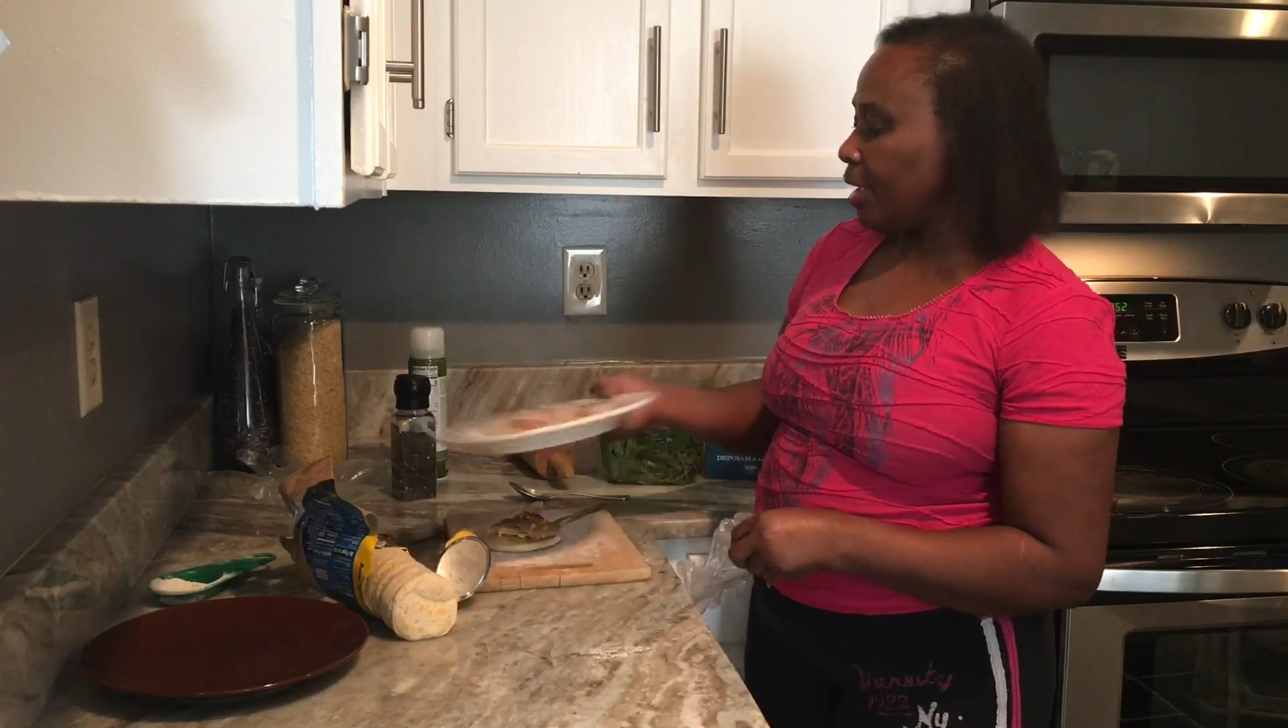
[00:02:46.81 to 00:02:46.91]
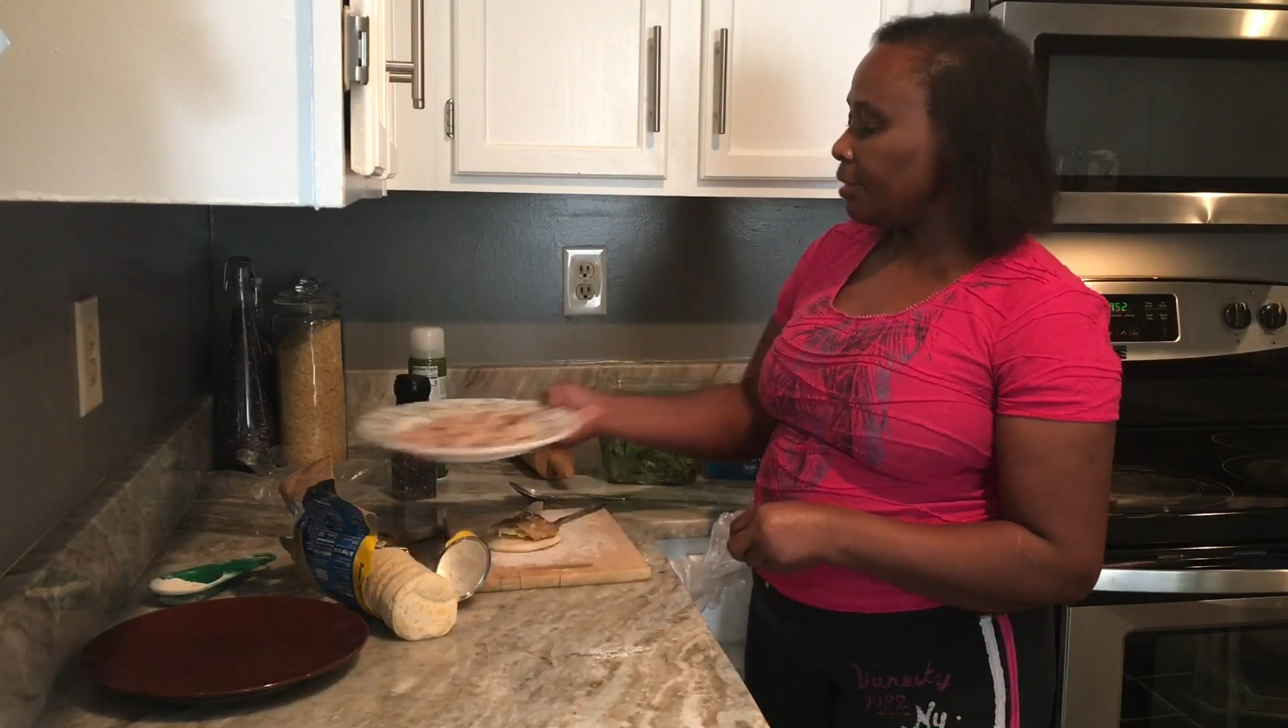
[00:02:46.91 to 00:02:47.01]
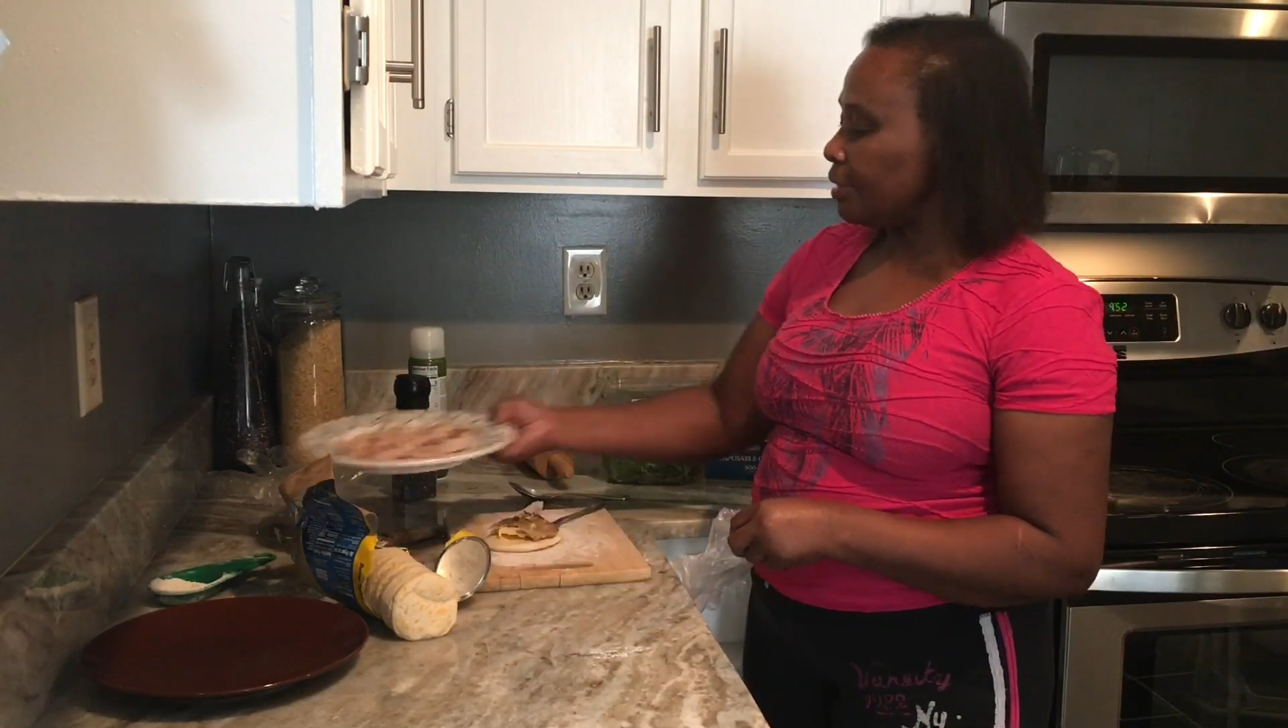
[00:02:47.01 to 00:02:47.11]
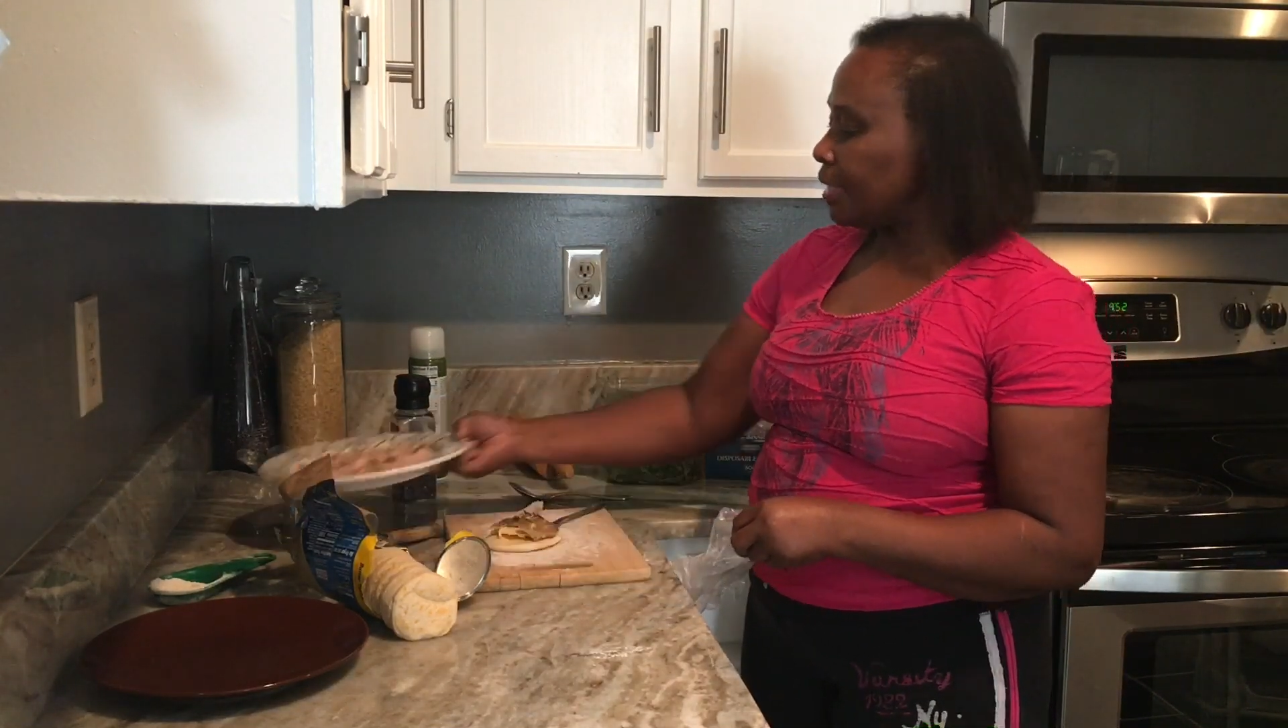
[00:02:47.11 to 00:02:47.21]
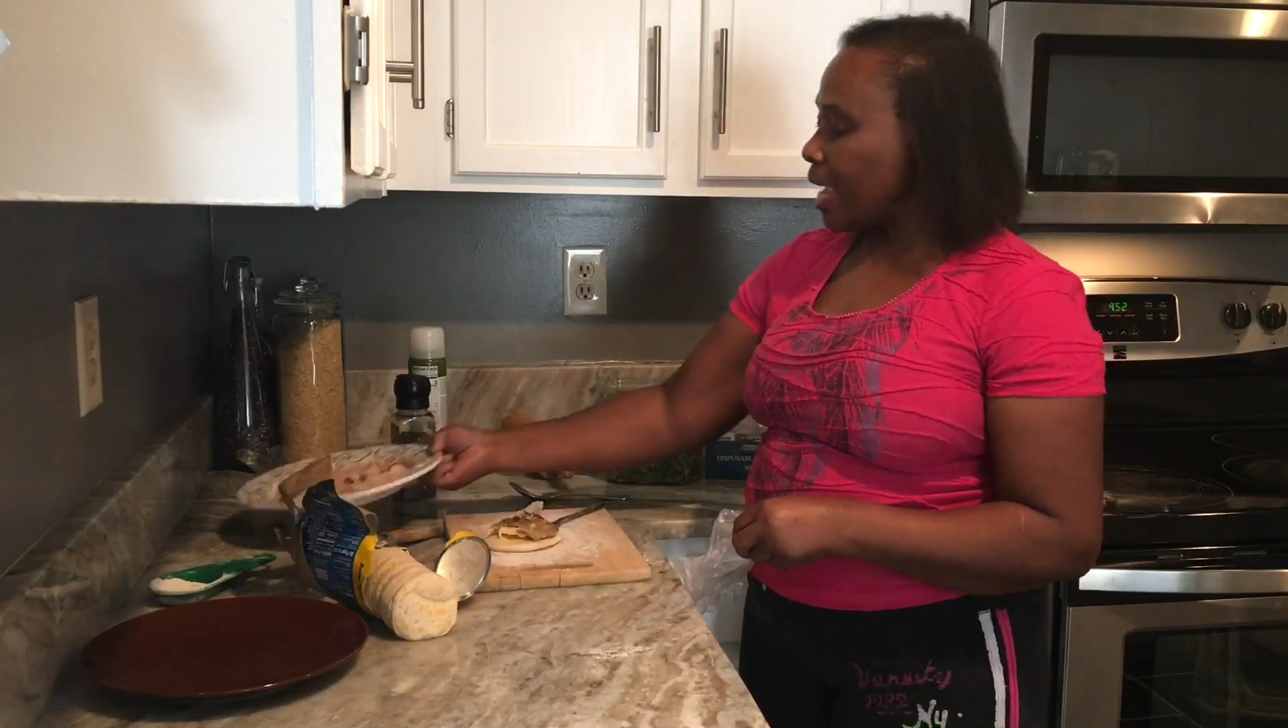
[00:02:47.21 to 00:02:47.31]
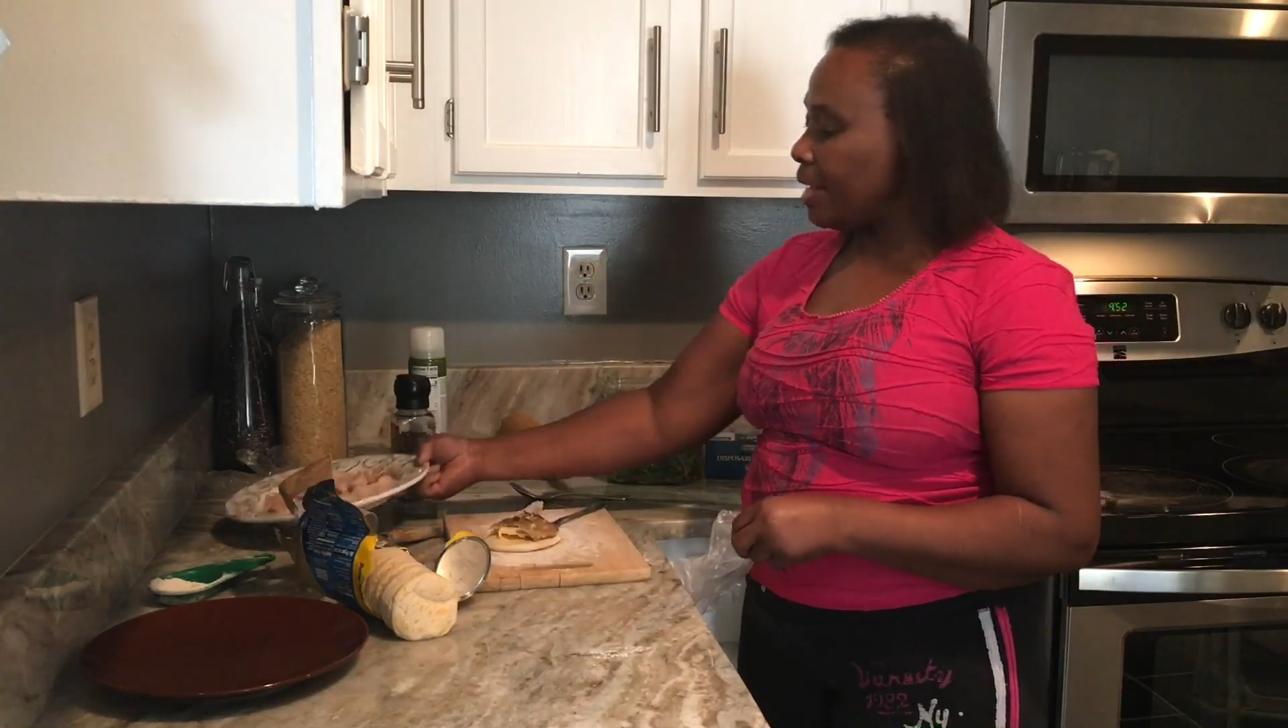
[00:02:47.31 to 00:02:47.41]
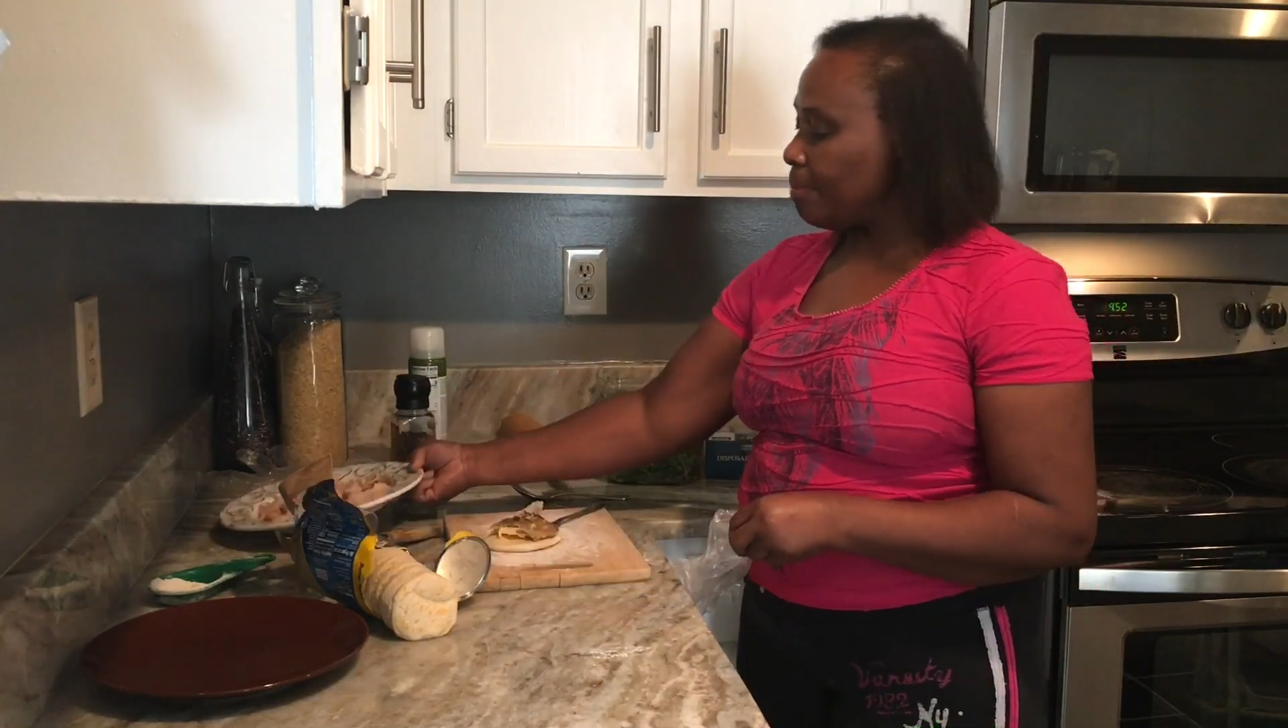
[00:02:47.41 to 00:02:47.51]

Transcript: into tiny